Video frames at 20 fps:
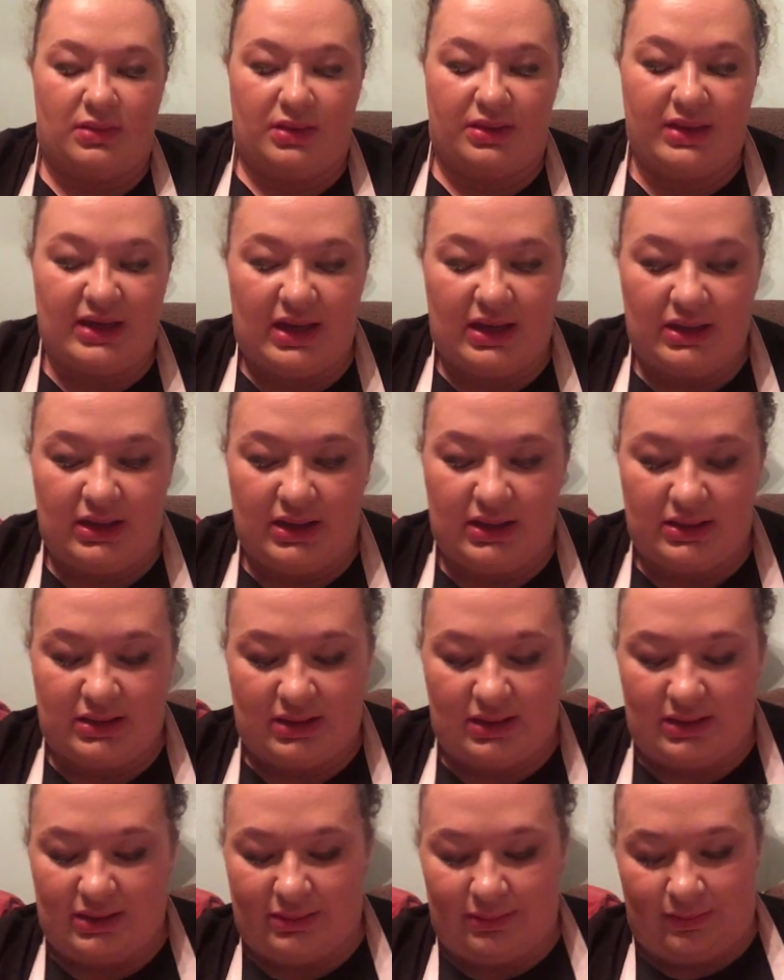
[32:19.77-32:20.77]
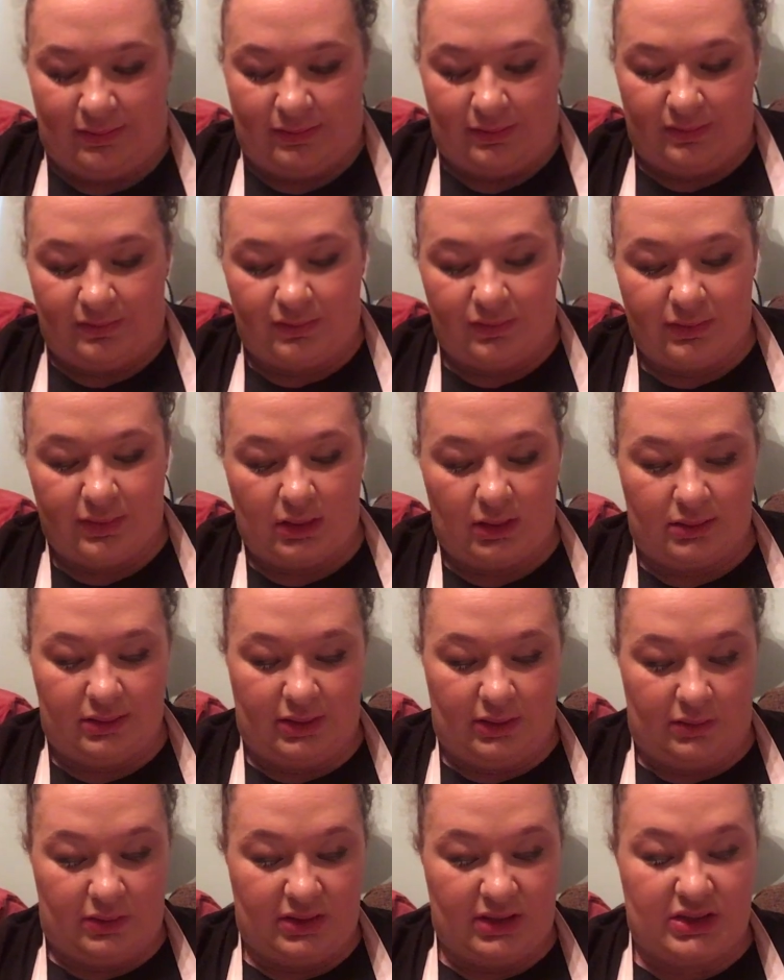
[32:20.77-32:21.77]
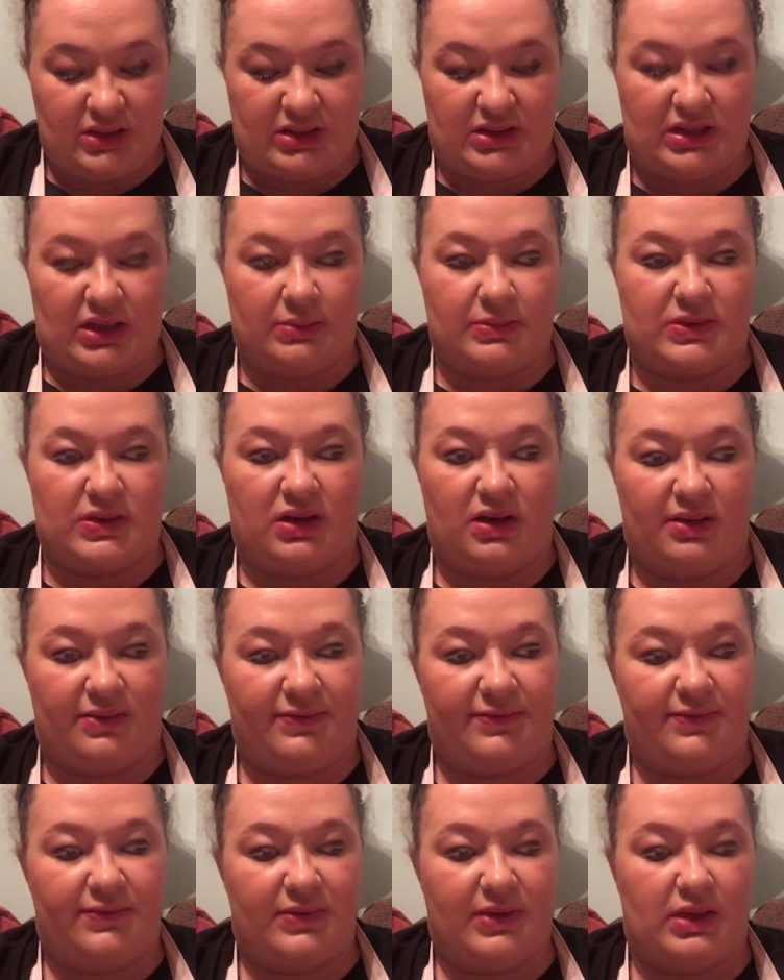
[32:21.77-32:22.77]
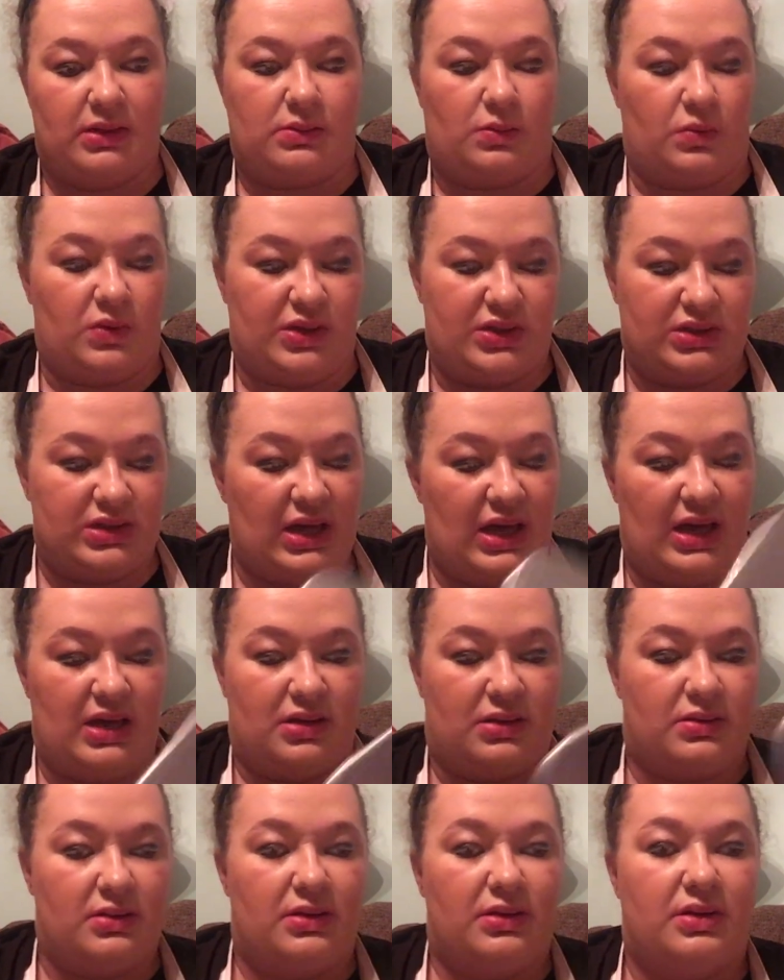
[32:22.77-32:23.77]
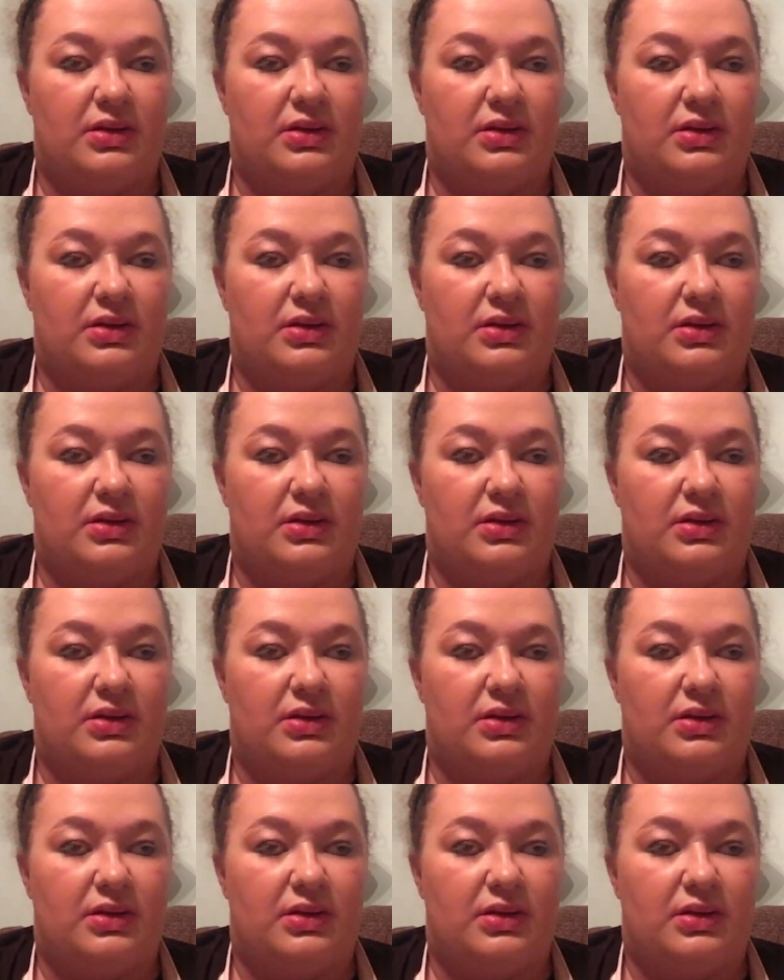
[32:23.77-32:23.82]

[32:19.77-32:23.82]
that it literally just comes off in one take.